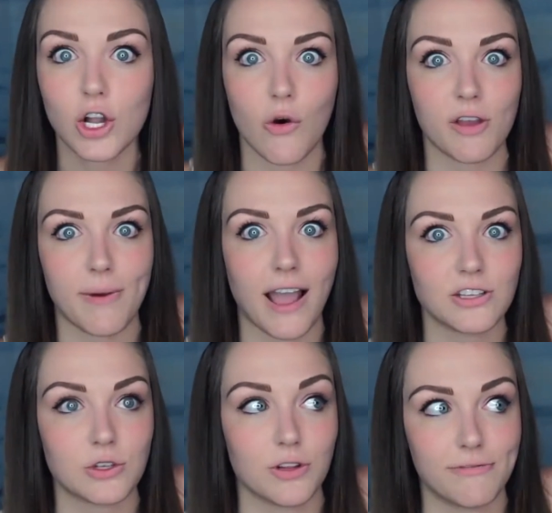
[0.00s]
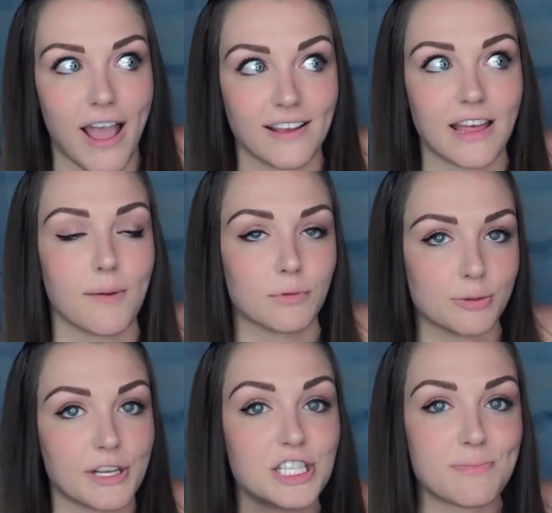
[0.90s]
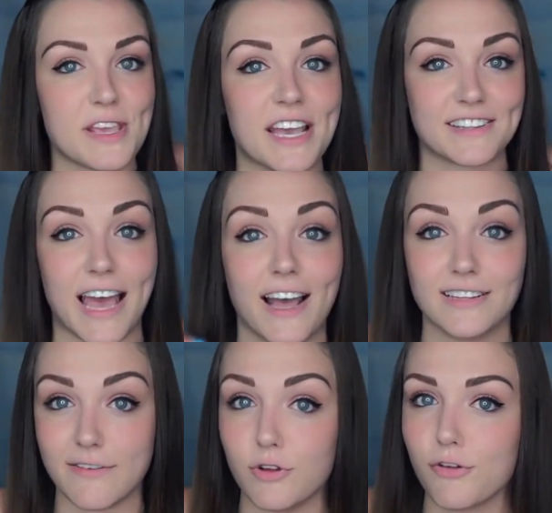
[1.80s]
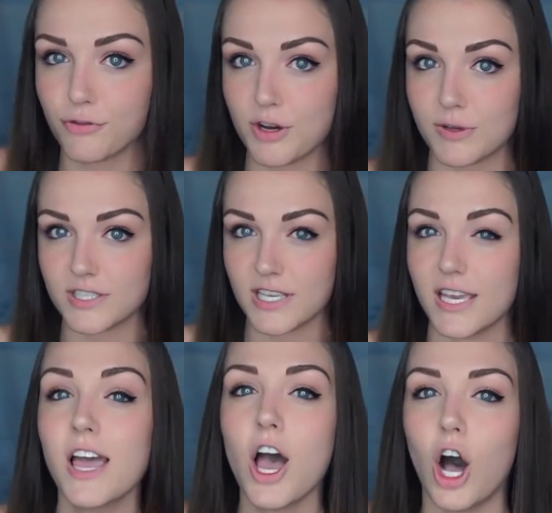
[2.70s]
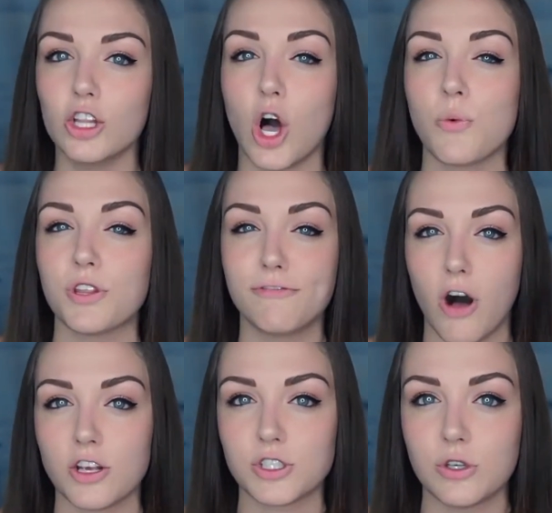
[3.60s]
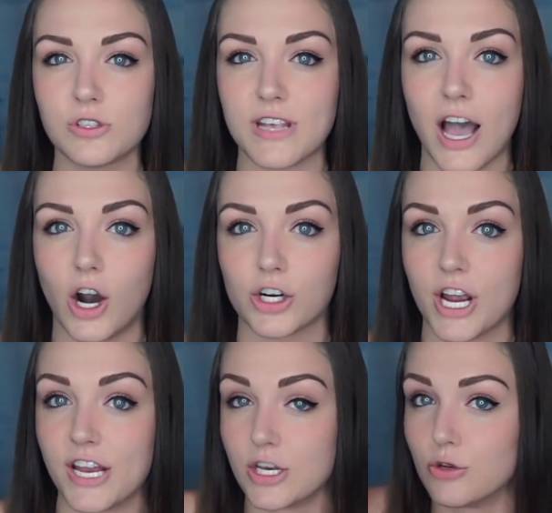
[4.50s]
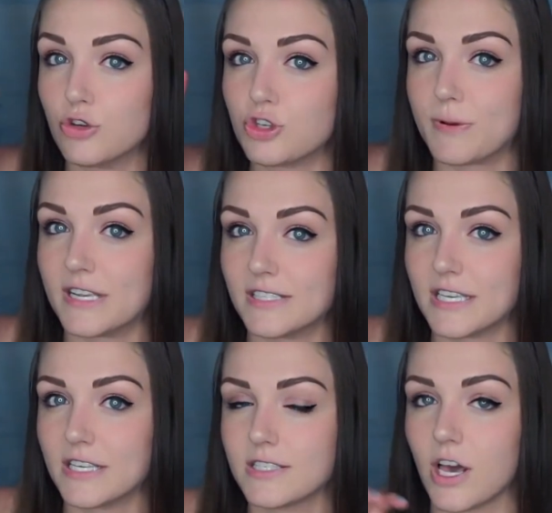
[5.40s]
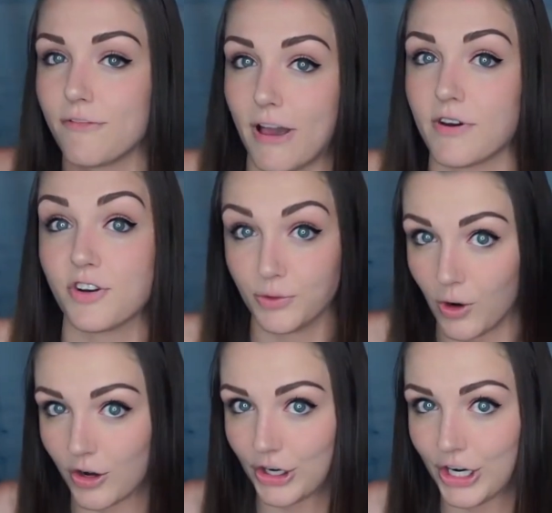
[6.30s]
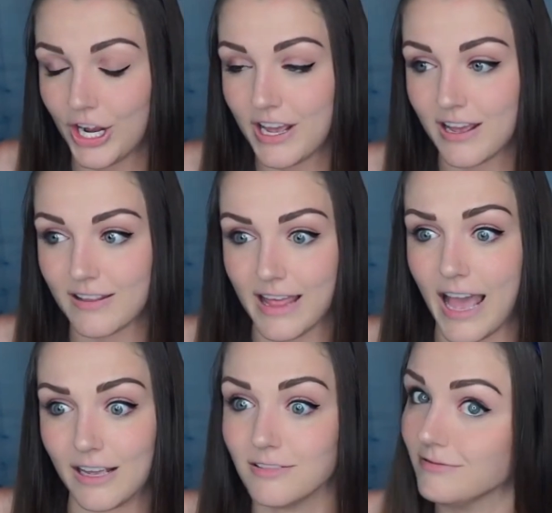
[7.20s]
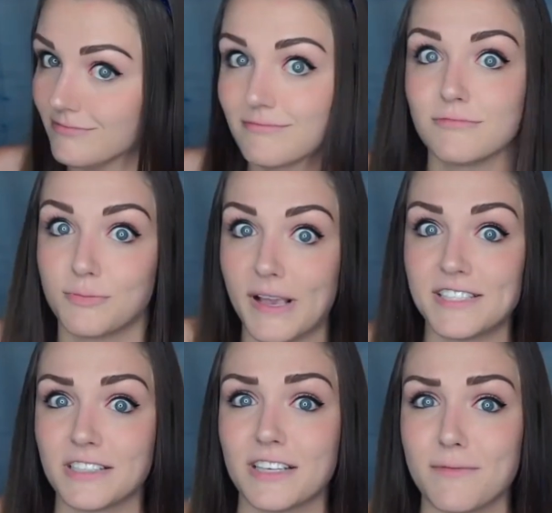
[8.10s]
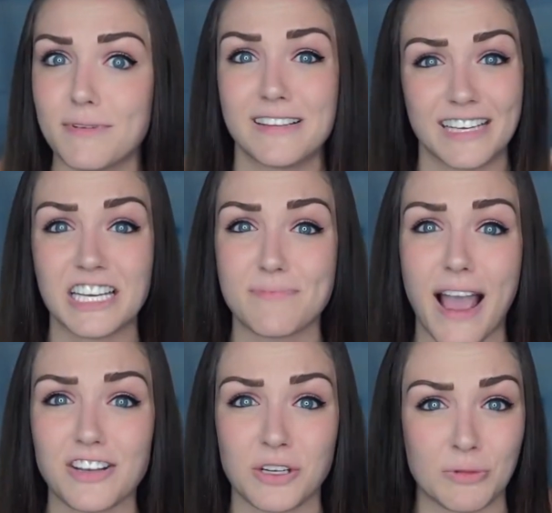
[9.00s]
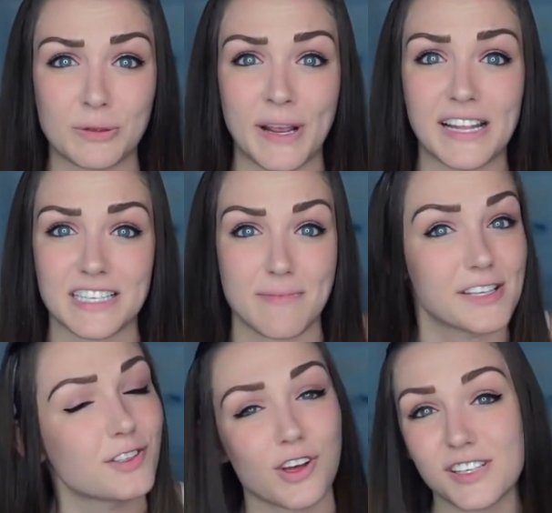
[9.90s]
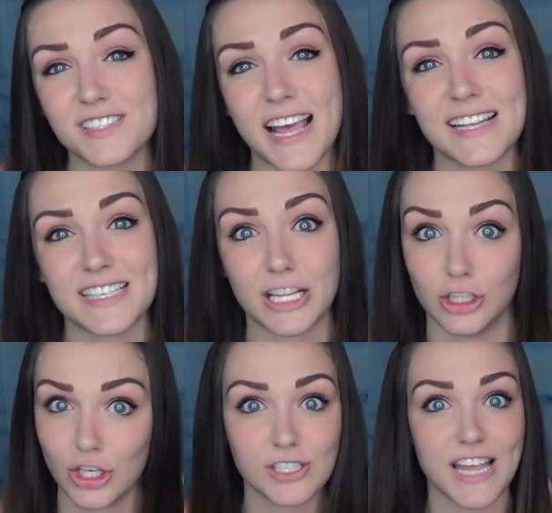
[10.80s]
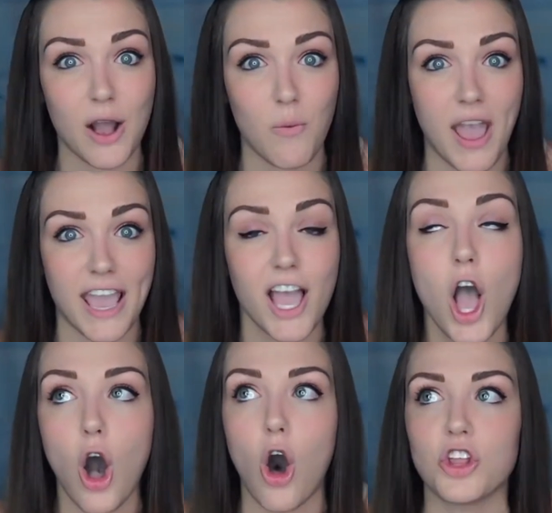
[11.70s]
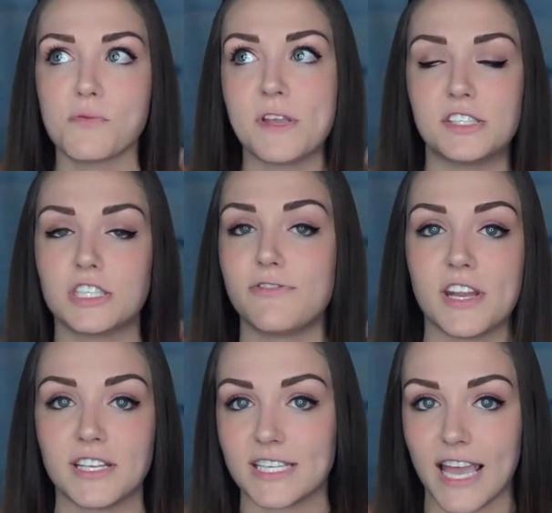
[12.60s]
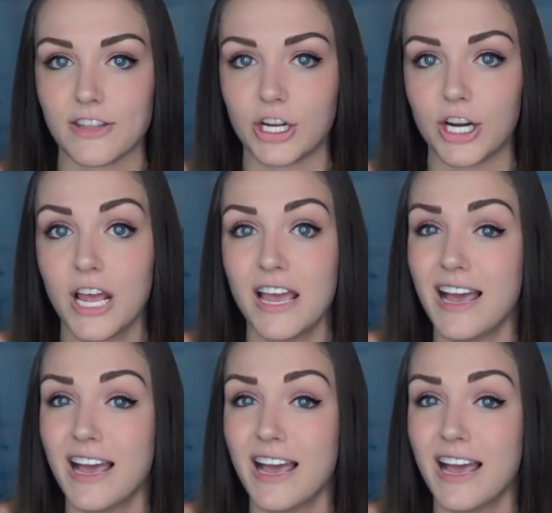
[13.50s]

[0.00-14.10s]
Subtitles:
going back to the fact that mermaids speak at that level of frequency, along with fossils that are a new species found underwater that would basically be linked back to mermaids. It makes a lot of sense. It looks that way. All the pieces fitting together.